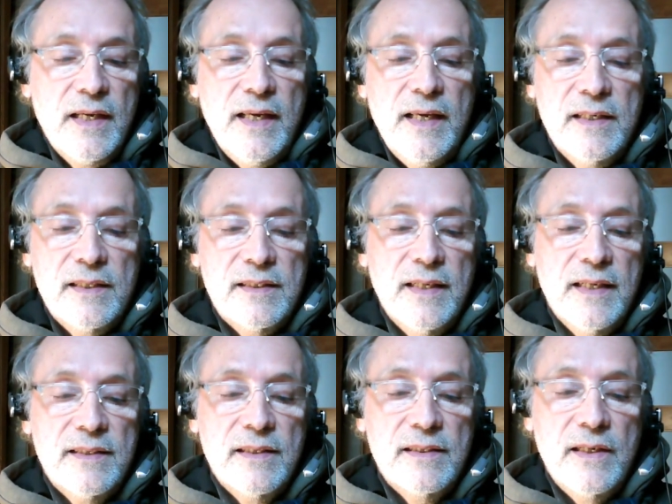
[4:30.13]
it is
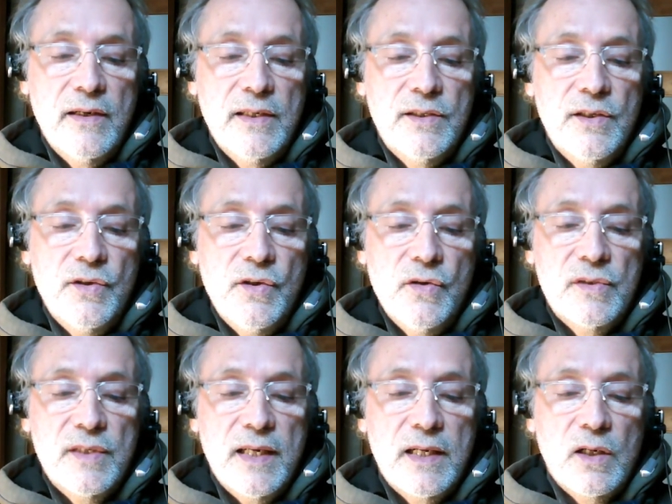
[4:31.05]
necessary to
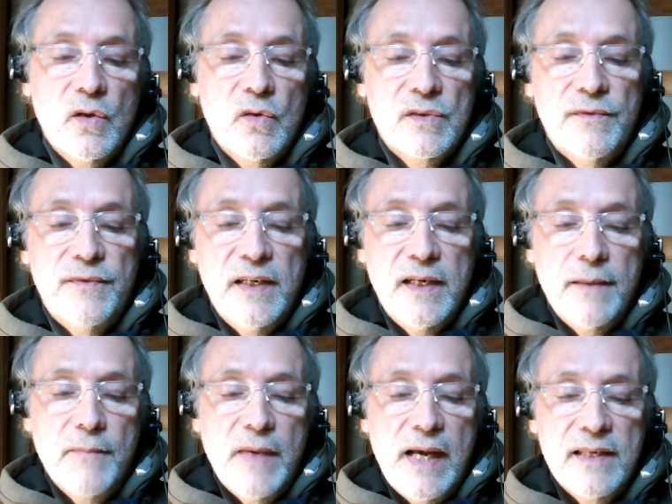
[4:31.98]
use a
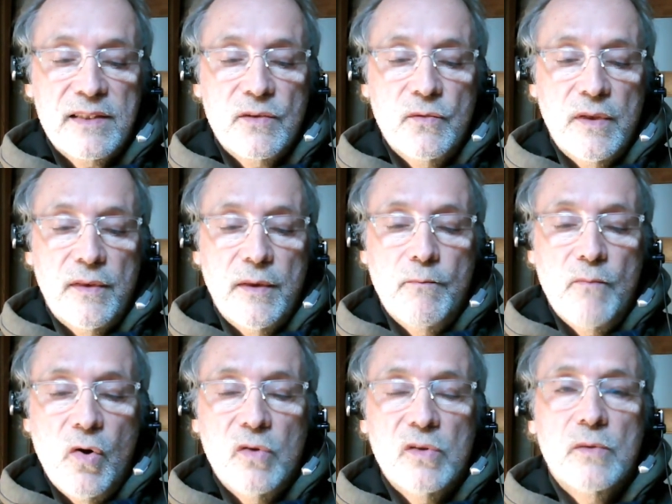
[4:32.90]
close-fitting mask with a
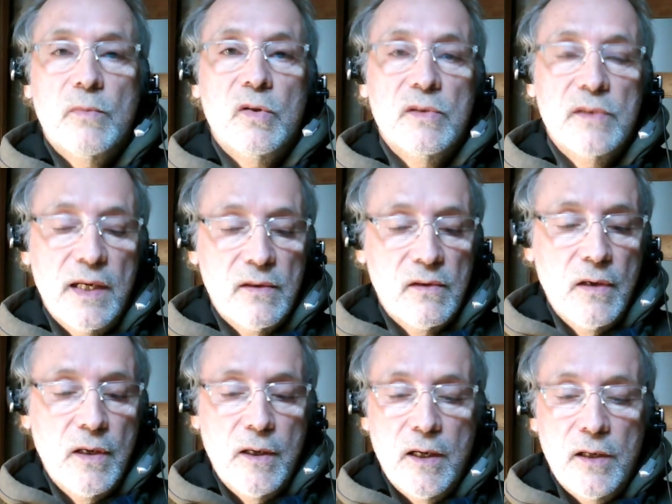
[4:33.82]
moldable, no,
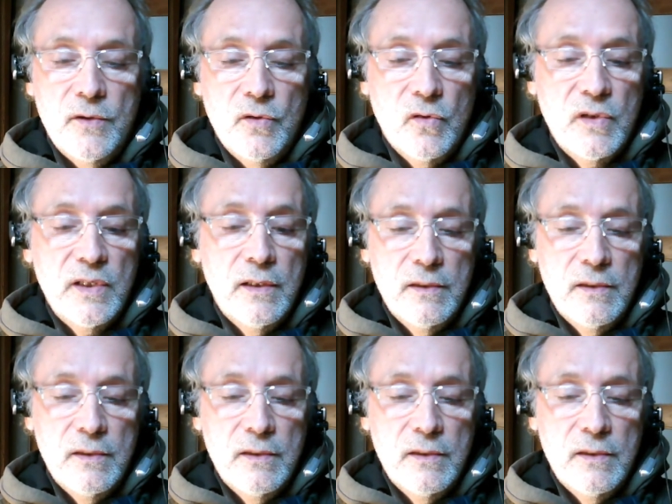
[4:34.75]
uh, no,